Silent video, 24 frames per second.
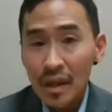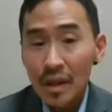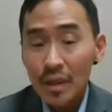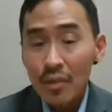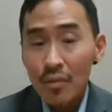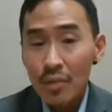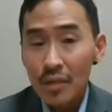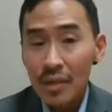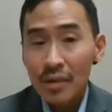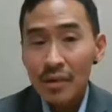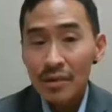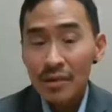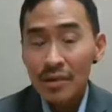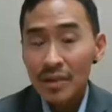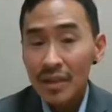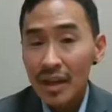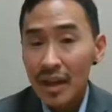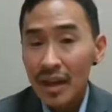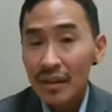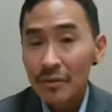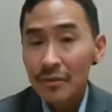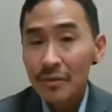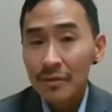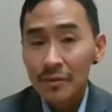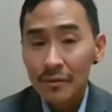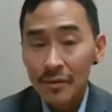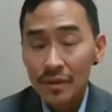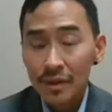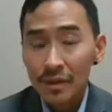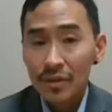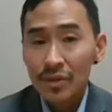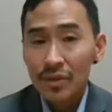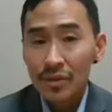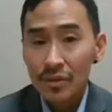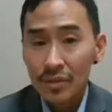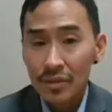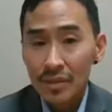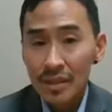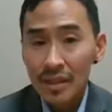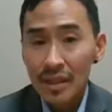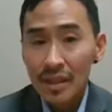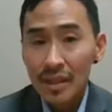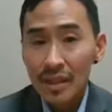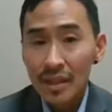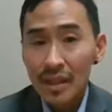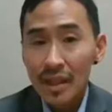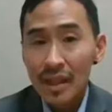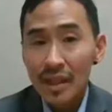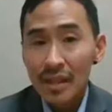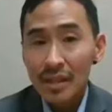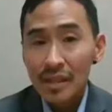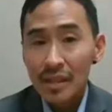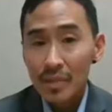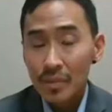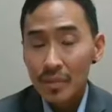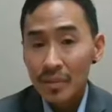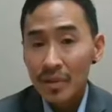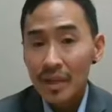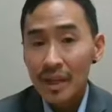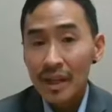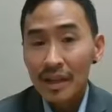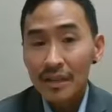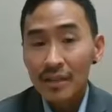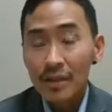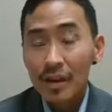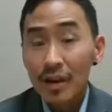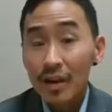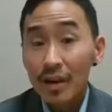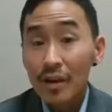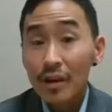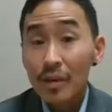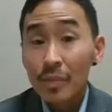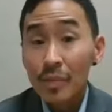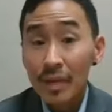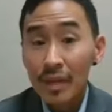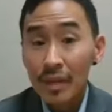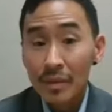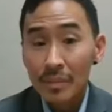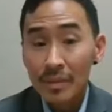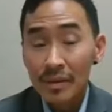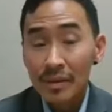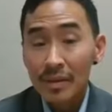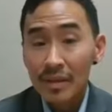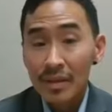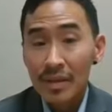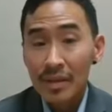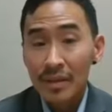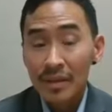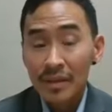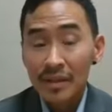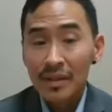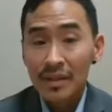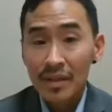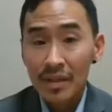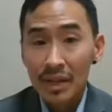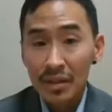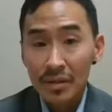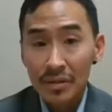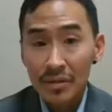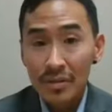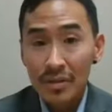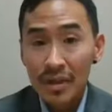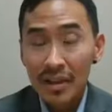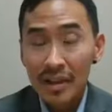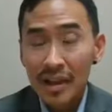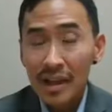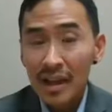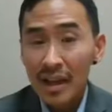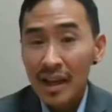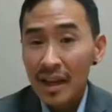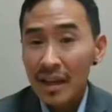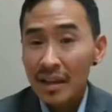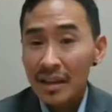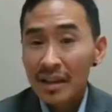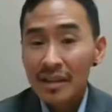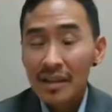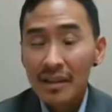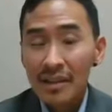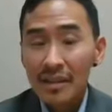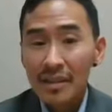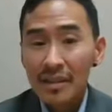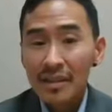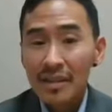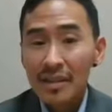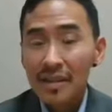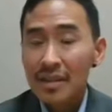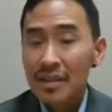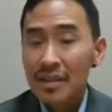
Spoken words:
will not fulfill its duty to protect all people in this country. And it is